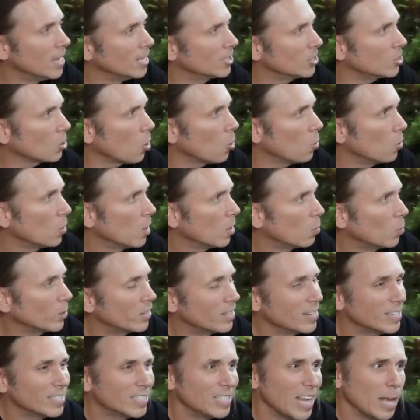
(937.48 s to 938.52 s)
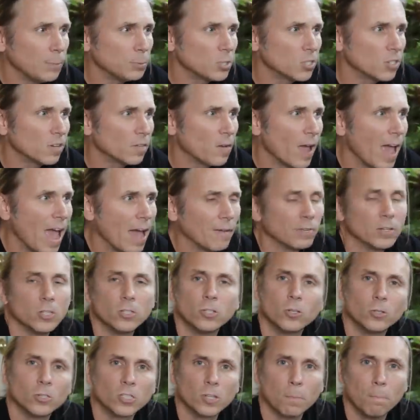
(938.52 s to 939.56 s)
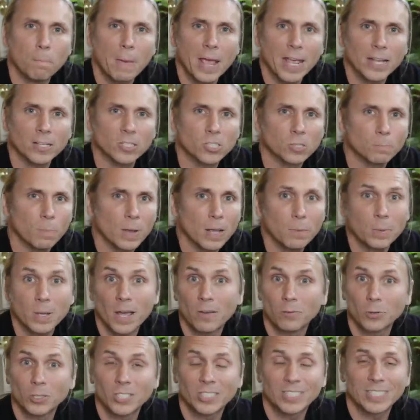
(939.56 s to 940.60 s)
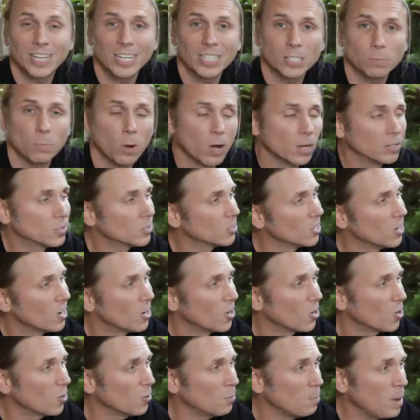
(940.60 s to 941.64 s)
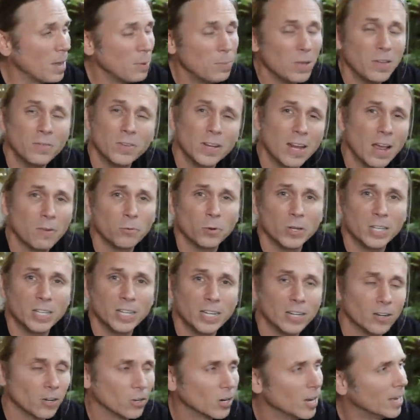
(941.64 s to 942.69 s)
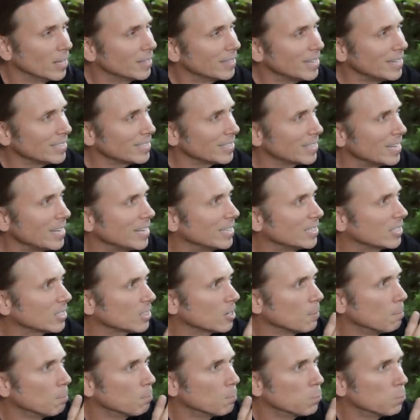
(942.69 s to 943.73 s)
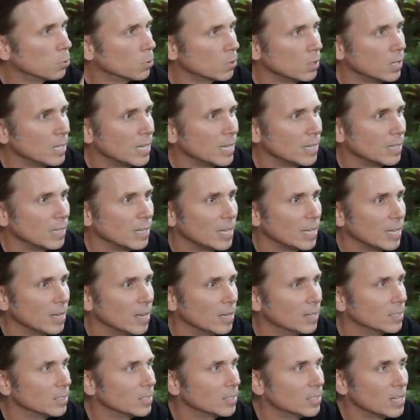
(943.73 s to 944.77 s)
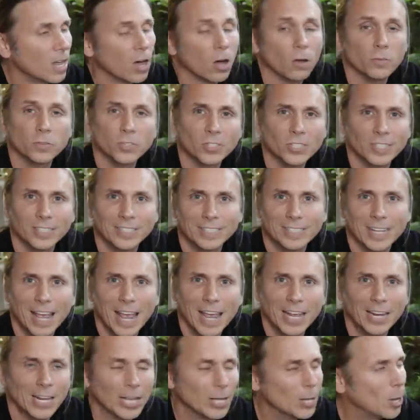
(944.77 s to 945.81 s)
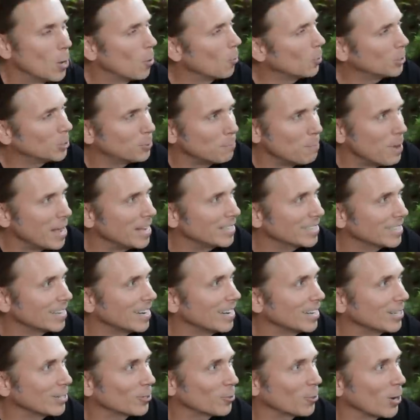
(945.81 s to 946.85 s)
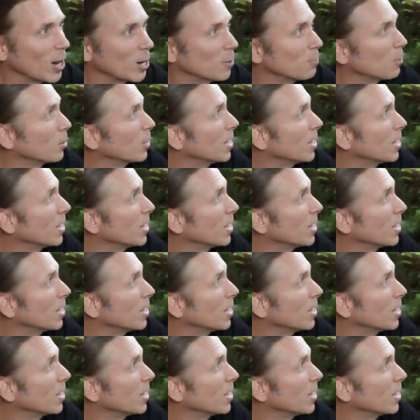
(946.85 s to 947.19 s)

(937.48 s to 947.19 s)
So with the exception of having to do some maintenance maybe every 6 months or maybe even every year, this is completely self-sustaining, which makes it incredible.